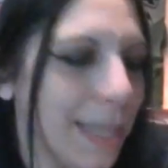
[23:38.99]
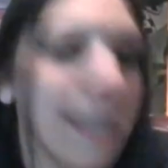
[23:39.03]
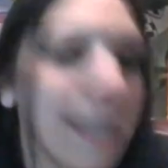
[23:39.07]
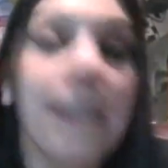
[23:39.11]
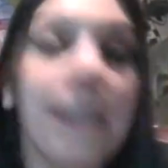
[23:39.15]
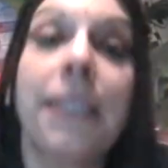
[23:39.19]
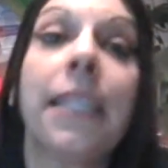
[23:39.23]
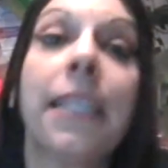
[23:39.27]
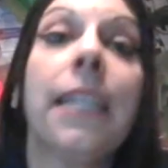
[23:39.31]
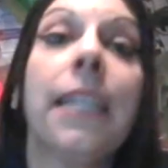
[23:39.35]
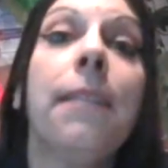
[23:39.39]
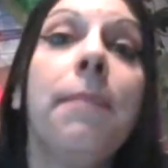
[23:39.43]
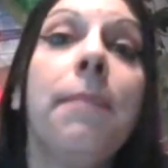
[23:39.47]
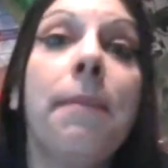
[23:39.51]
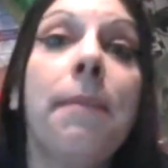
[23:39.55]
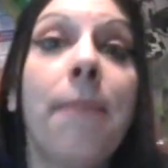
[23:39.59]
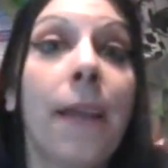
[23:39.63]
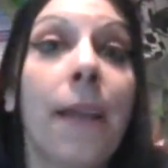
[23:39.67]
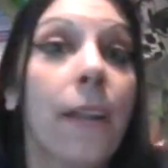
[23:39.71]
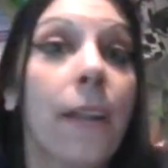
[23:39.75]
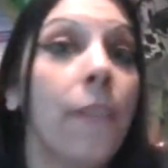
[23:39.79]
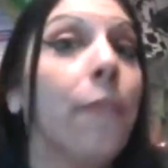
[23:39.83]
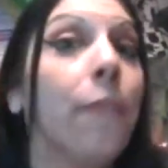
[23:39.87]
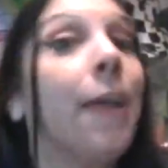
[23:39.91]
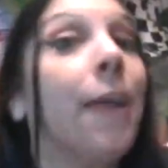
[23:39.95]
It's going to be
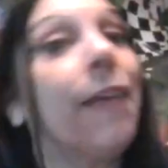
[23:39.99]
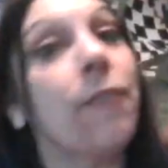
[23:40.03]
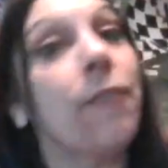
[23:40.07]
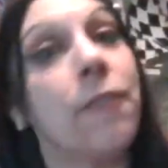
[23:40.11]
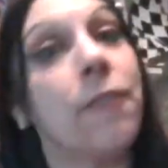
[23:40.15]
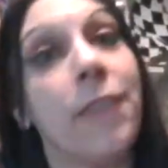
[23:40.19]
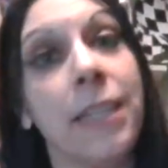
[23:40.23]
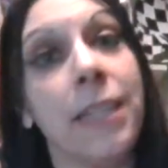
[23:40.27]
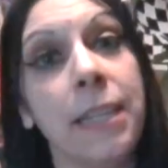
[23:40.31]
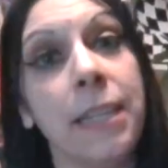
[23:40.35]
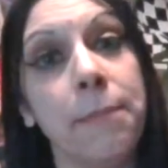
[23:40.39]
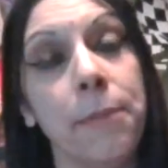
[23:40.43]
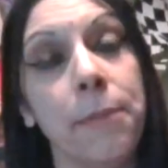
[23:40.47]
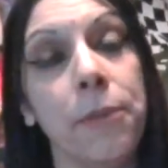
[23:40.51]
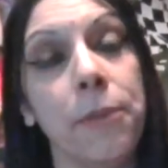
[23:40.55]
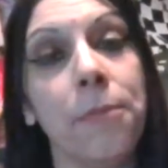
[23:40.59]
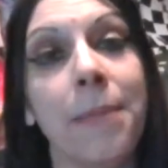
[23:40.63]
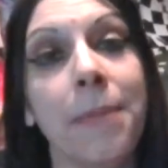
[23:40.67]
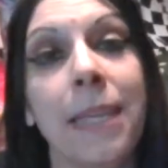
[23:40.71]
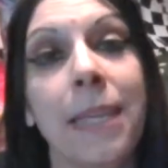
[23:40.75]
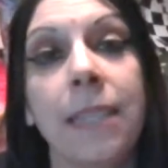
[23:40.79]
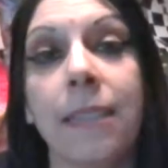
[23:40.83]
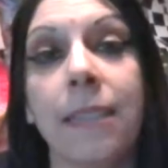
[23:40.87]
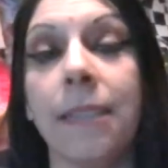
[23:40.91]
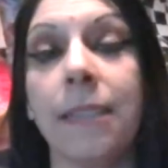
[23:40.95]
better if we have a vending booth
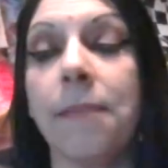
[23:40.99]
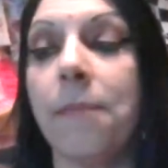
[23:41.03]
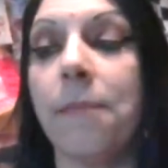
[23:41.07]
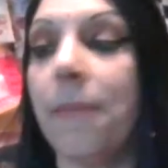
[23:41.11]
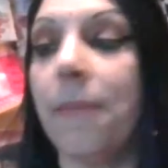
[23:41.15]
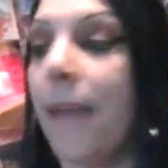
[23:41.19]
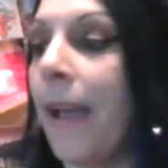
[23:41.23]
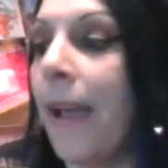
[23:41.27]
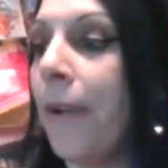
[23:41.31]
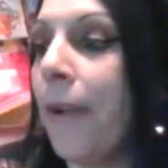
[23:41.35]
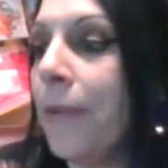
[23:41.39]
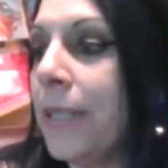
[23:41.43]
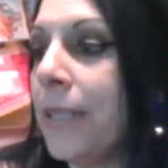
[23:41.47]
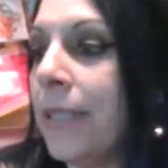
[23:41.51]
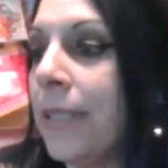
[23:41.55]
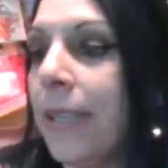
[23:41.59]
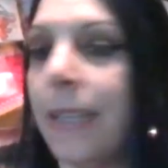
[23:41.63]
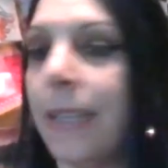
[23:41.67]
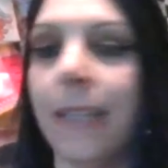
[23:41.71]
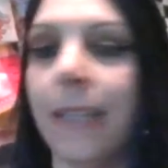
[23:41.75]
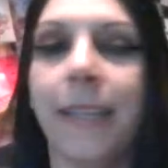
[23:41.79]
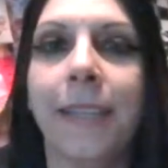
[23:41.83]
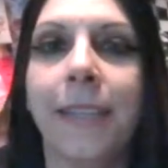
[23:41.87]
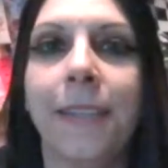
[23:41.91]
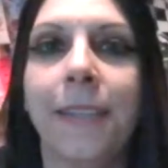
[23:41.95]
because I always say
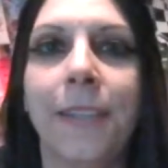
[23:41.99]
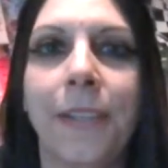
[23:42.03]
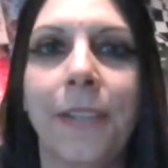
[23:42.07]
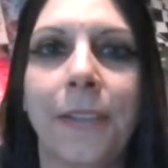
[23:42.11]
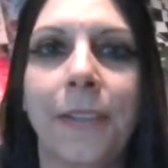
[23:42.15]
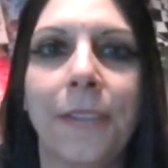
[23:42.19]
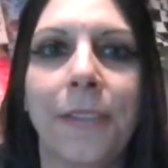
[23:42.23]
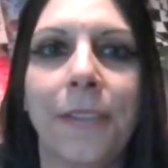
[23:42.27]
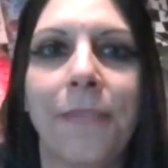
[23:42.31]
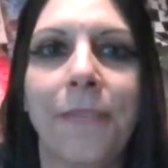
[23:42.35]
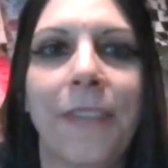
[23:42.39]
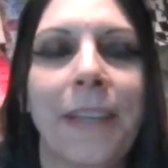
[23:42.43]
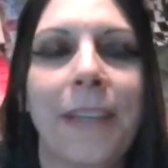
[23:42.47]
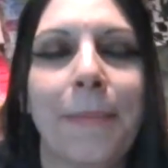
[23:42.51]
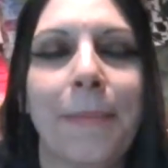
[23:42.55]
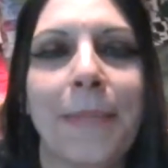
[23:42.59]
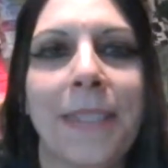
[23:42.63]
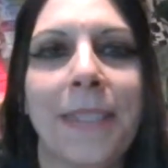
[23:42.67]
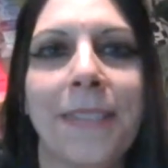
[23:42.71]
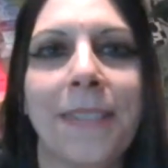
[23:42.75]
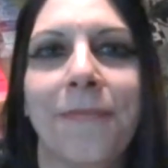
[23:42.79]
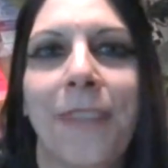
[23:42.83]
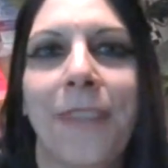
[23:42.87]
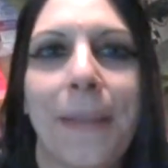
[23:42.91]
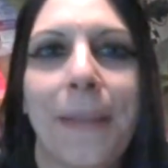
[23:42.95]
like, the
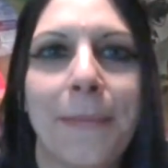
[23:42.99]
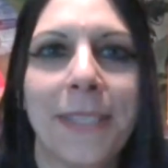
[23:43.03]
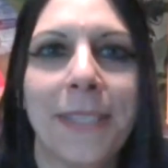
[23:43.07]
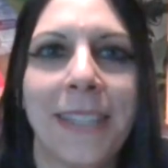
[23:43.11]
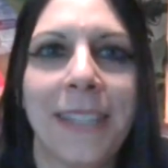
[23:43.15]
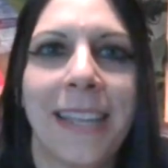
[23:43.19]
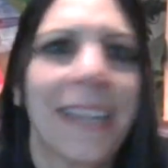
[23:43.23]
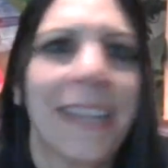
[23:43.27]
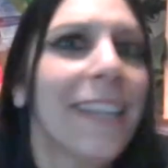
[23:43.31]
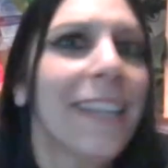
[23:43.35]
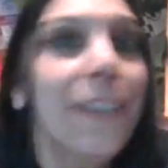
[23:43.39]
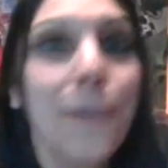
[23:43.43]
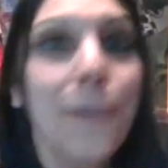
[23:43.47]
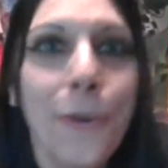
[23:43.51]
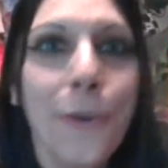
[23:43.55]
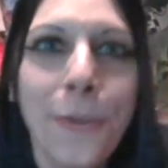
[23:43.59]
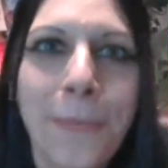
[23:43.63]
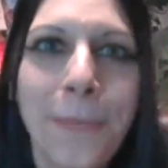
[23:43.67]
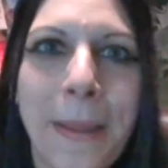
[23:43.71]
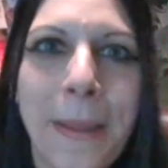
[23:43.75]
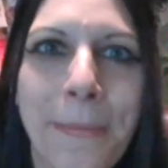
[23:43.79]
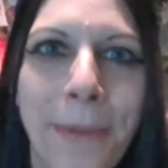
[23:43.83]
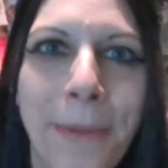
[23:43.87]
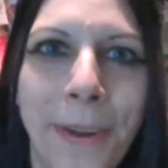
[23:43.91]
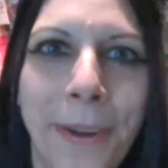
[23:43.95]
famous, like, can you hold
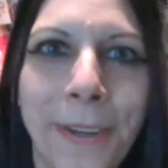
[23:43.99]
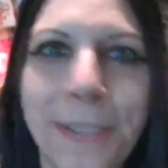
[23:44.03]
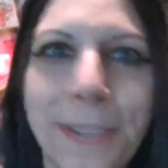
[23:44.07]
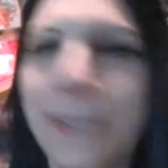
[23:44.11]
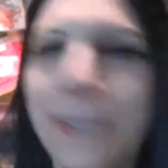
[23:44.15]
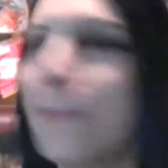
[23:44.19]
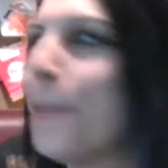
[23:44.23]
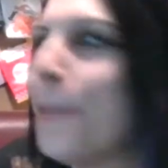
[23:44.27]
my purse?